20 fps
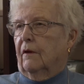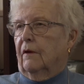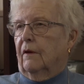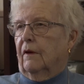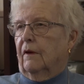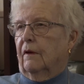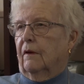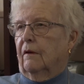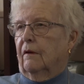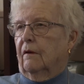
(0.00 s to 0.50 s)

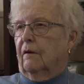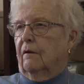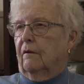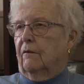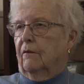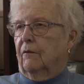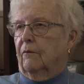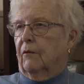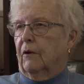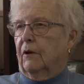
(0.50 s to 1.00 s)
Yeah,
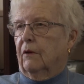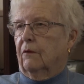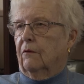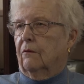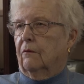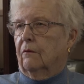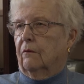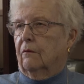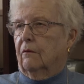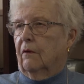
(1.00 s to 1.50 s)
we went
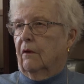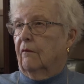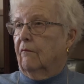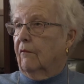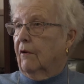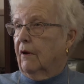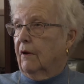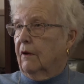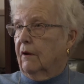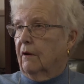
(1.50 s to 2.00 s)
to
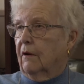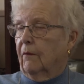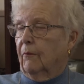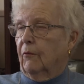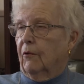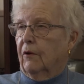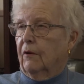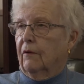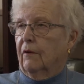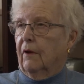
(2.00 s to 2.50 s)
Hawaii a
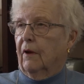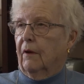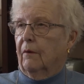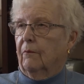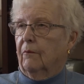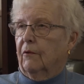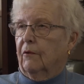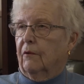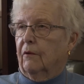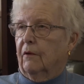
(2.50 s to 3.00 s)
couple of
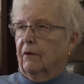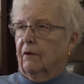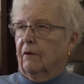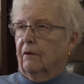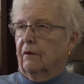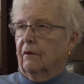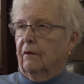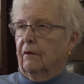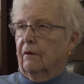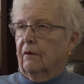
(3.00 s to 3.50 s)
times,
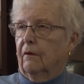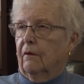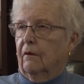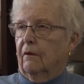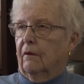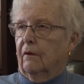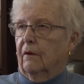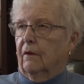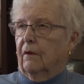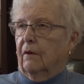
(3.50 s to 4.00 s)
and
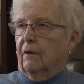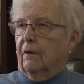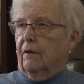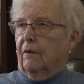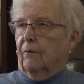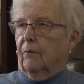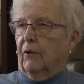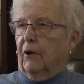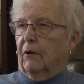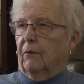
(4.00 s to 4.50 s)

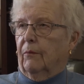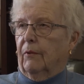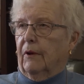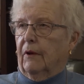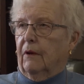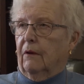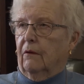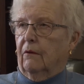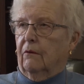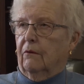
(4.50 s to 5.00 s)

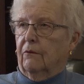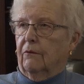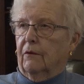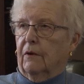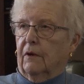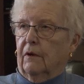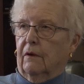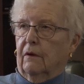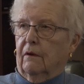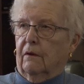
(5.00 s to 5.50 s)
Barbados,
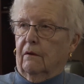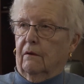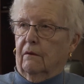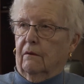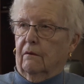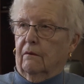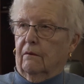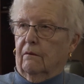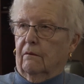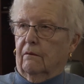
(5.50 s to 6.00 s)

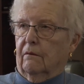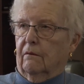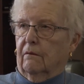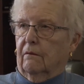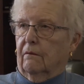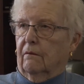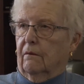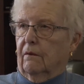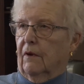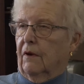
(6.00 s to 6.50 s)
and
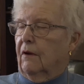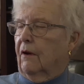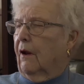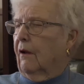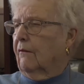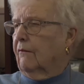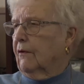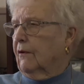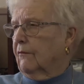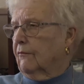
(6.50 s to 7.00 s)
he
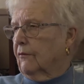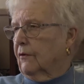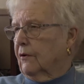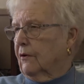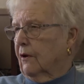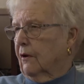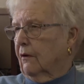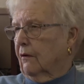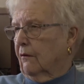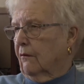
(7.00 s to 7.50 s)
always was
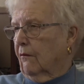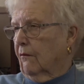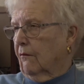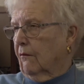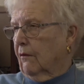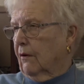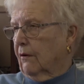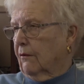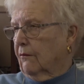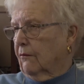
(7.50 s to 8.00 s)
on the go,
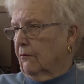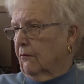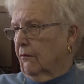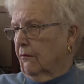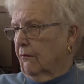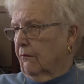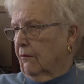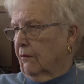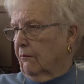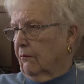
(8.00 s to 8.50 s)
let's
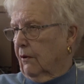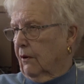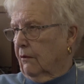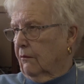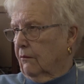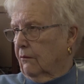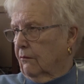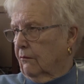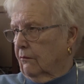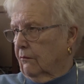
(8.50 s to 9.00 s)
go. We
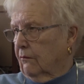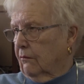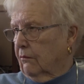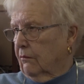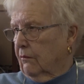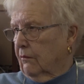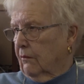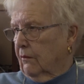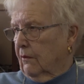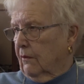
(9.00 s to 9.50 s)
went to,
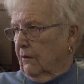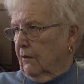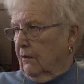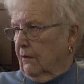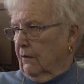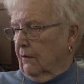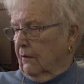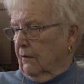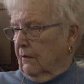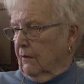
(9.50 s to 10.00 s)

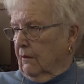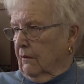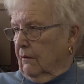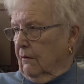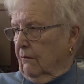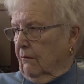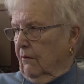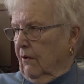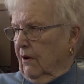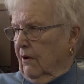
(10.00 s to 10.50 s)

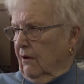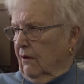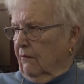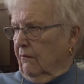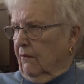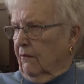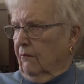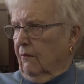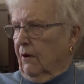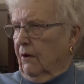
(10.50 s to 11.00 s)
why did
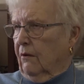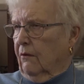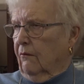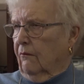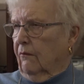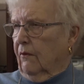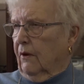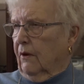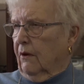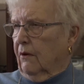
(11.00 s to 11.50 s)
we went to
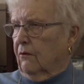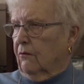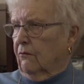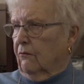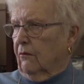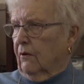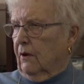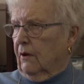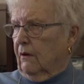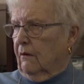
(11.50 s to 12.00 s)

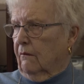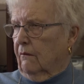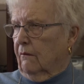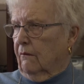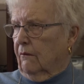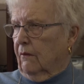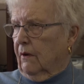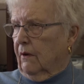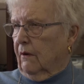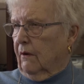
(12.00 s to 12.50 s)
Venezuela? We
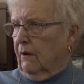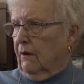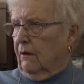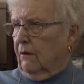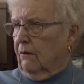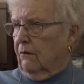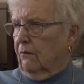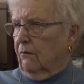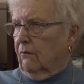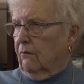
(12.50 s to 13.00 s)
were there
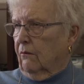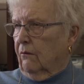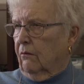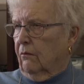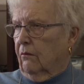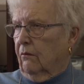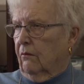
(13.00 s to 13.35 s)
too.